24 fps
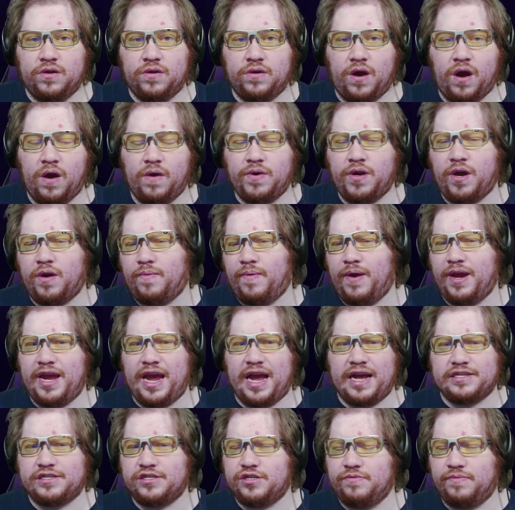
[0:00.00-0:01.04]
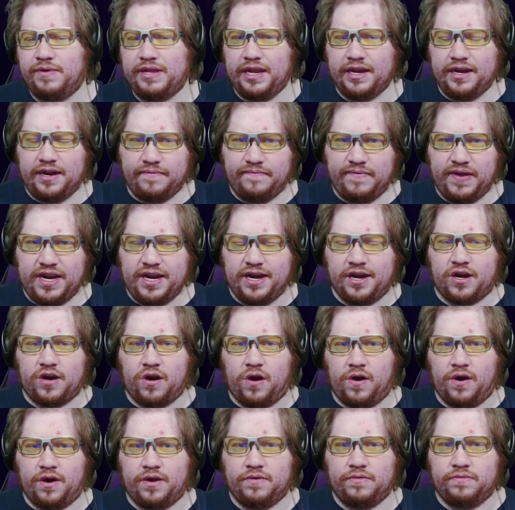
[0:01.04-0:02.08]
Oh, no, wait, it has to do with a NVIDIA
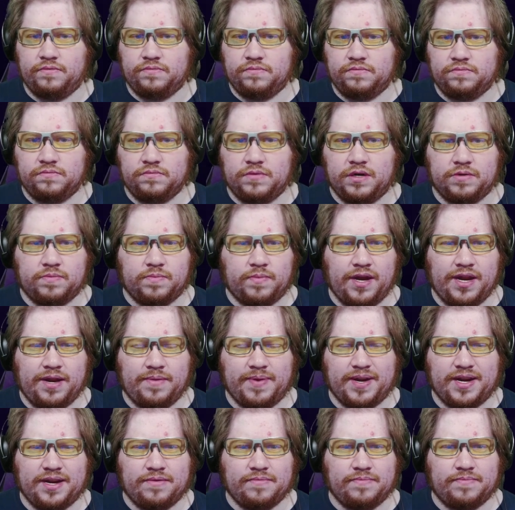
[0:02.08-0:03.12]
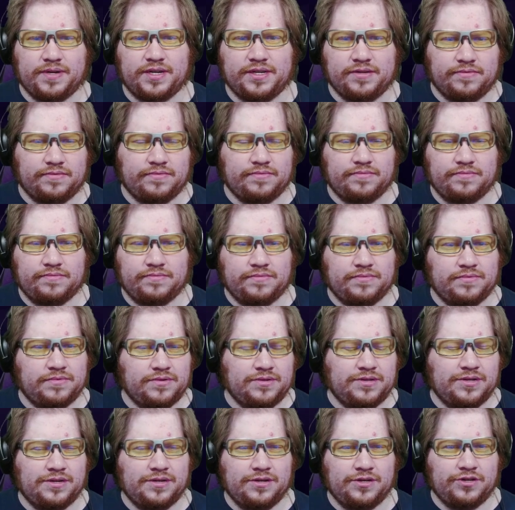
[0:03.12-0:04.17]
card. Wait a minute, but
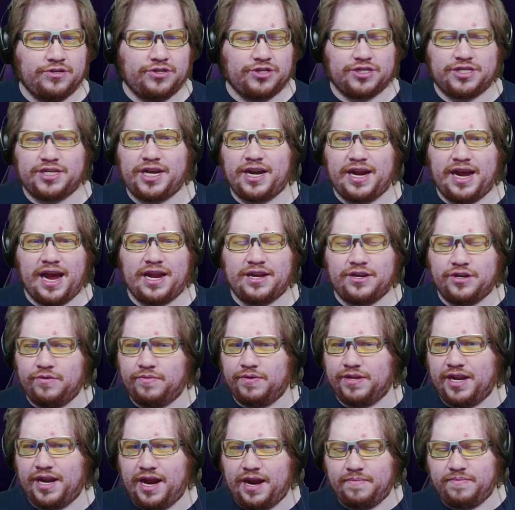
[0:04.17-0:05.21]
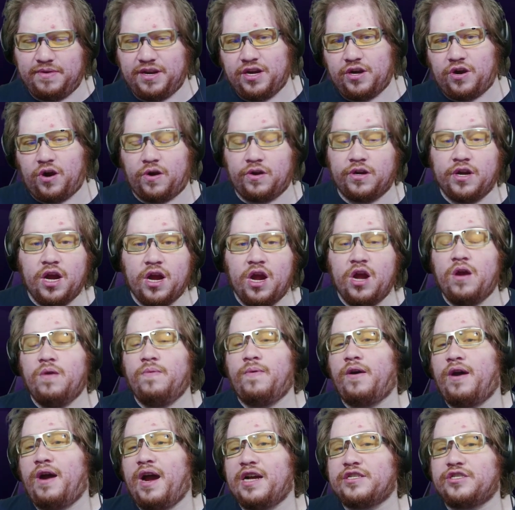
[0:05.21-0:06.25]
you just said it had to do with an AMD card.
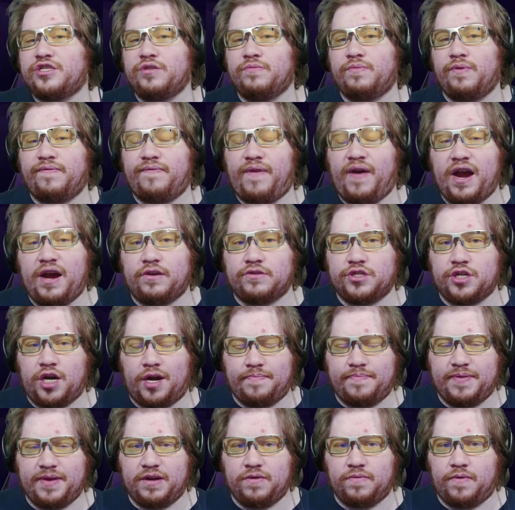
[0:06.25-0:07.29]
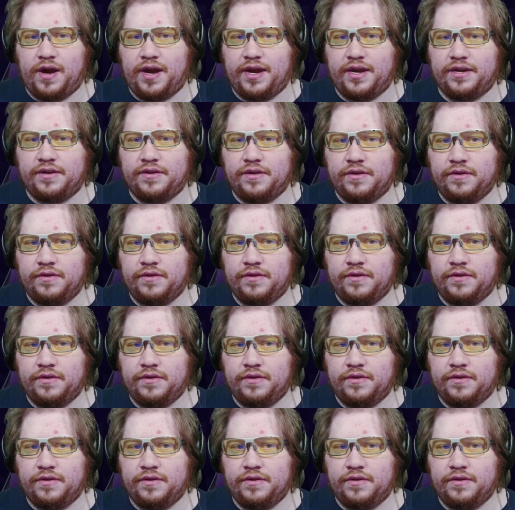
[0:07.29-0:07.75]
Well, it has to do with files not being right.